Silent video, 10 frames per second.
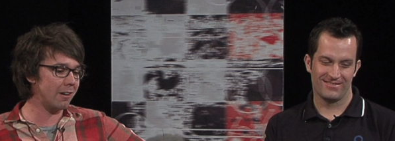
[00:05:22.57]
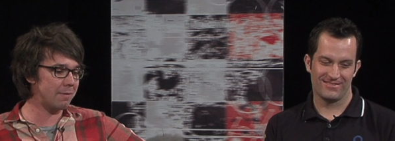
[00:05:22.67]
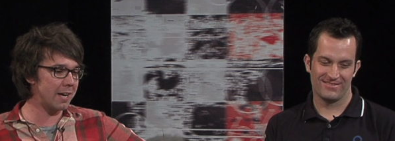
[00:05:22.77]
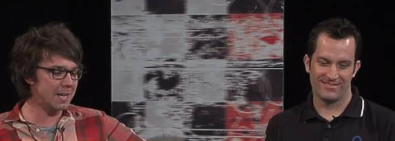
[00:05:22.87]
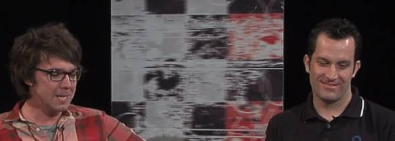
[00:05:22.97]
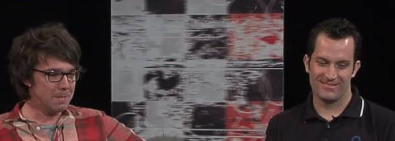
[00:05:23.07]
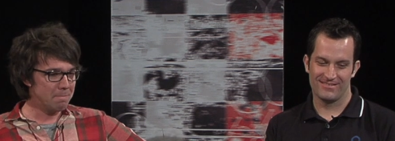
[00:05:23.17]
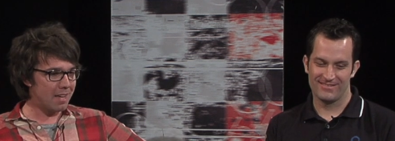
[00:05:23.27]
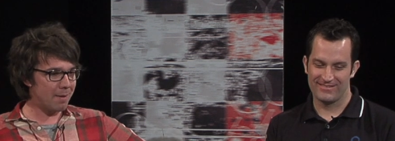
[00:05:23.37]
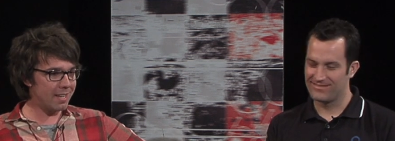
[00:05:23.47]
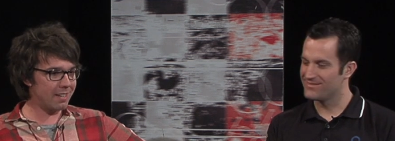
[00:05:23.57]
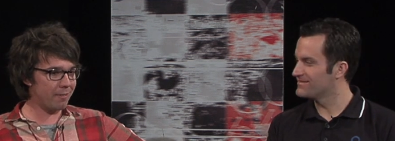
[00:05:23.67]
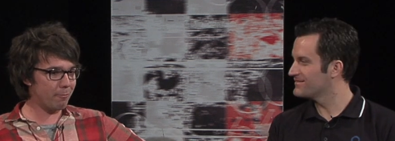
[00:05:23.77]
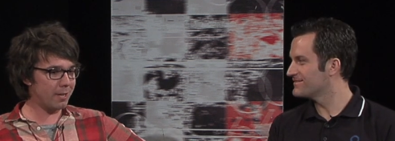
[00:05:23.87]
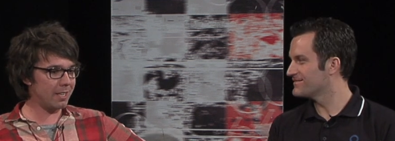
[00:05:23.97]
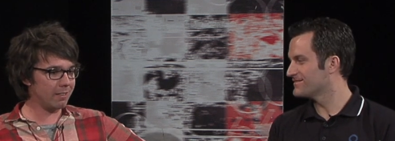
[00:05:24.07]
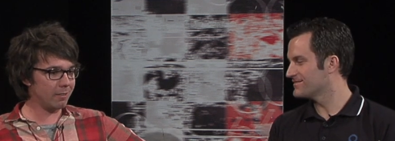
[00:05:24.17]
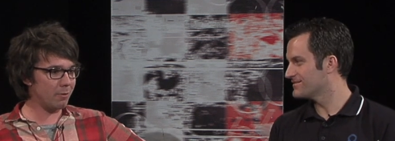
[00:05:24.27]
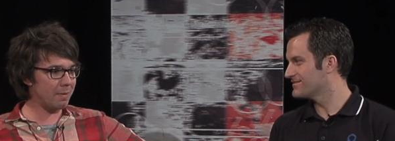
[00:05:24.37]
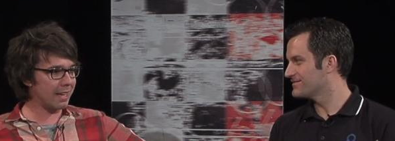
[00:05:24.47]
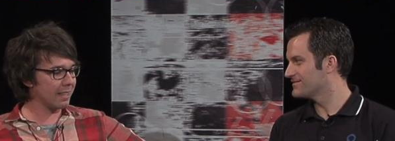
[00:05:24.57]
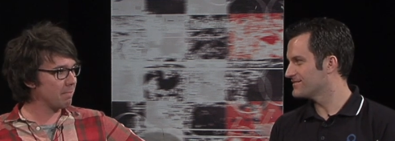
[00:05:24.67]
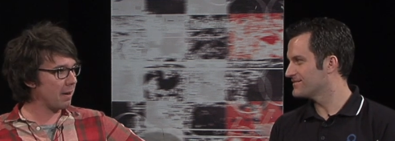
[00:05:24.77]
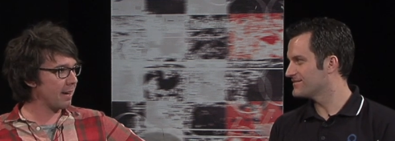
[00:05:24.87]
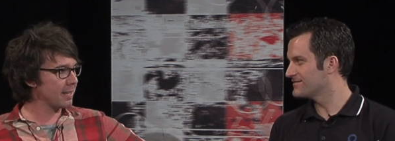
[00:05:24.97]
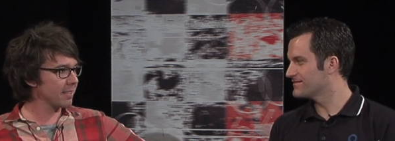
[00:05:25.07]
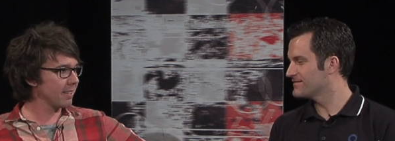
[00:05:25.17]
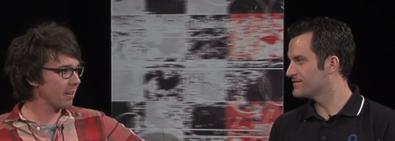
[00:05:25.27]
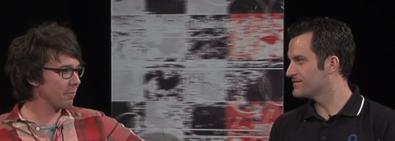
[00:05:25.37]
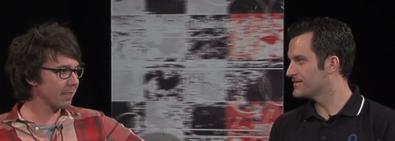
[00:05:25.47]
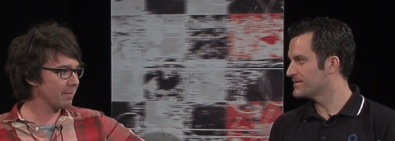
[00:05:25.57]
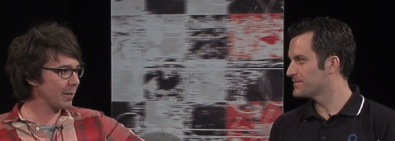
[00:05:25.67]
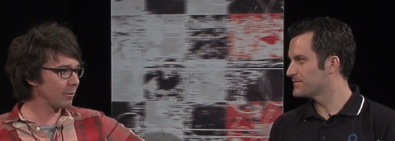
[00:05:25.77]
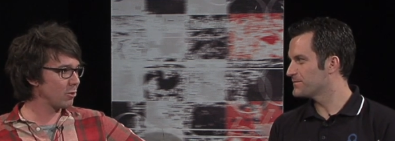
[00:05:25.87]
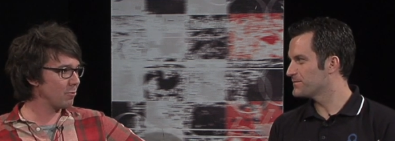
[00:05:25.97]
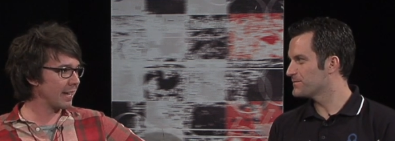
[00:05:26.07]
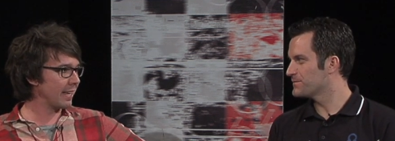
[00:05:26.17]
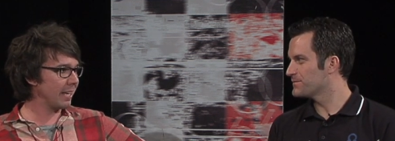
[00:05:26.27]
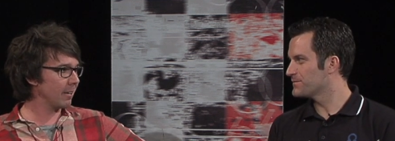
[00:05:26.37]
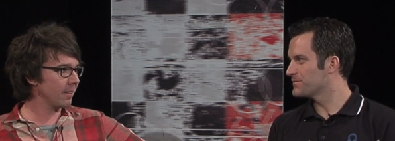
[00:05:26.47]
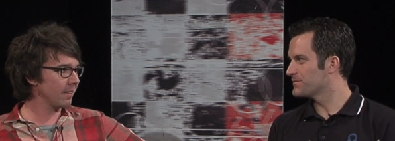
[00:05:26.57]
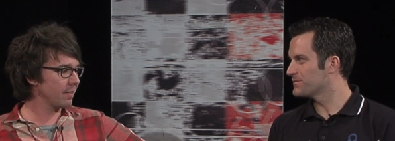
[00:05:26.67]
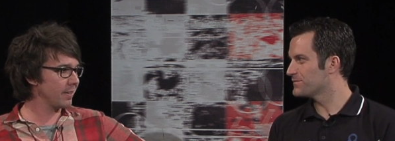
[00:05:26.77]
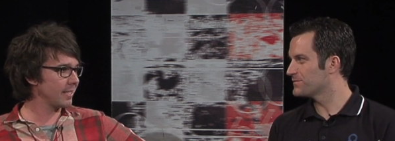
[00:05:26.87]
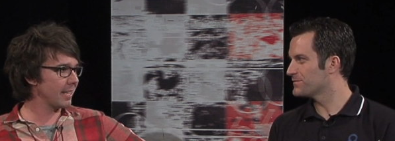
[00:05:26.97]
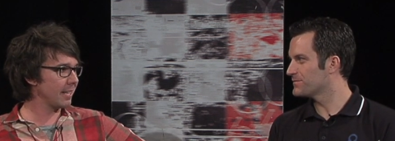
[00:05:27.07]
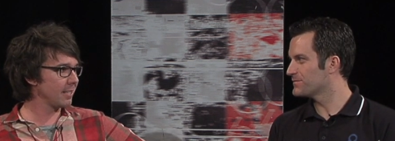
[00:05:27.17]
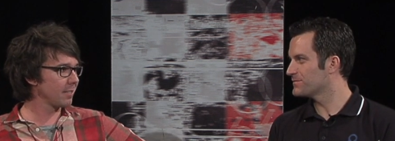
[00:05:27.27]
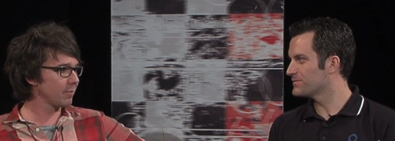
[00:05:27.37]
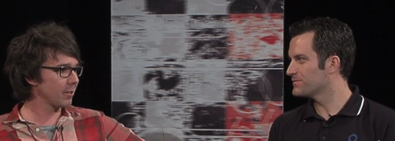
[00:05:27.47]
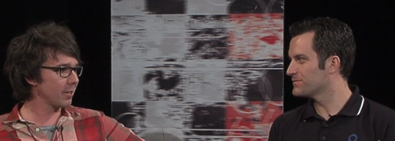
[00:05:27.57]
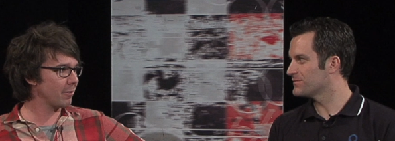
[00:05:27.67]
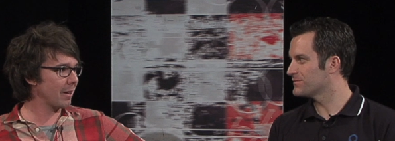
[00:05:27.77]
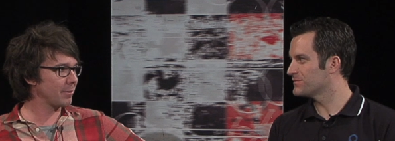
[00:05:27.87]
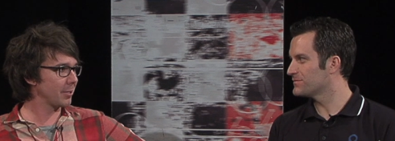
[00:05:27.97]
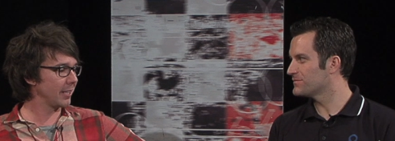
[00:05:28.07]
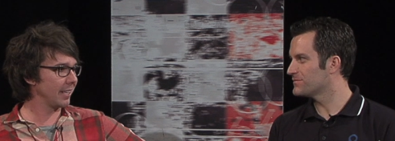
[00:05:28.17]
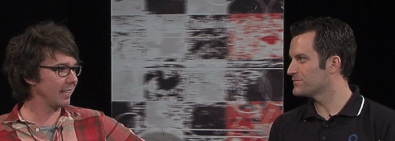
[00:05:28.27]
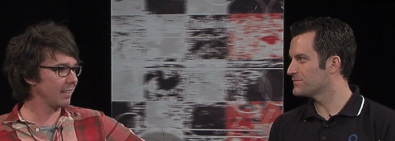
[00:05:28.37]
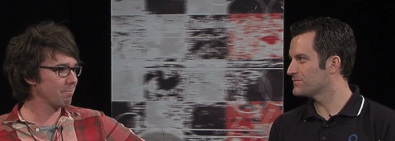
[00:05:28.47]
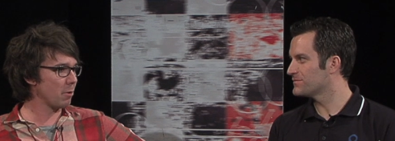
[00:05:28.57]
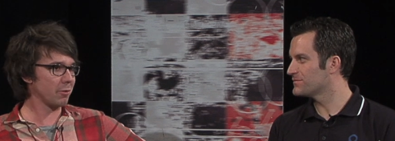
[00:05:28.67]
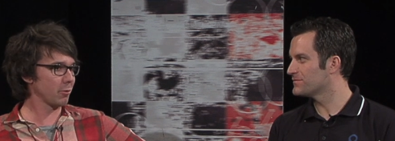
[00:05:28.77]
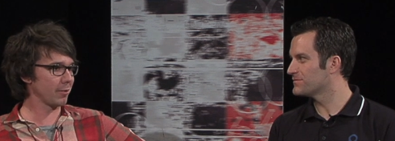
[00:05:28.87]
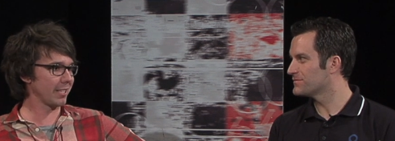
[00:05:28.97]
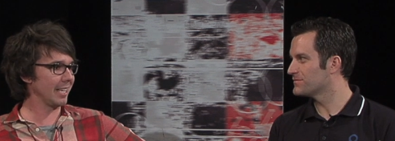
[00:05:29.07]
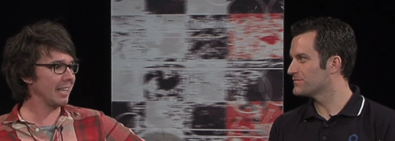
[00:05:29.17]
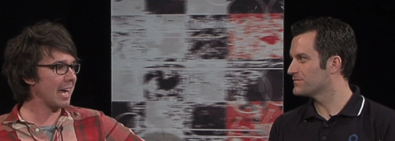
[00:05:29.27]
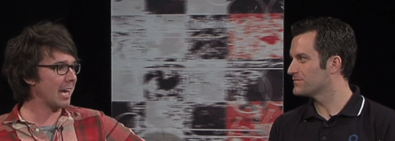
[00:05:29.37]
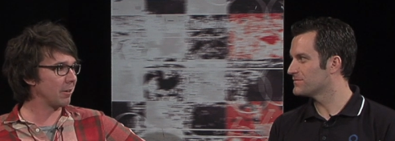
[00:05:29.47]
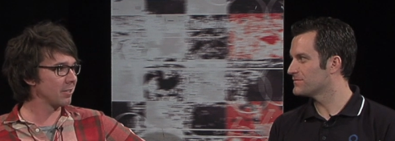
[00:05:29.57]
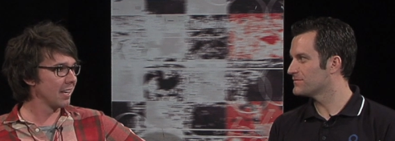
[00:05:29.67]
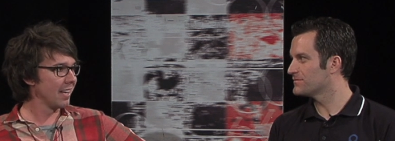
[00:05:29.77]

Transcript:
Speaker 1: But I mean, if we look back in the past, you know, with the Michael Schumacher era, the V10s were, were absolutely monstrously loud,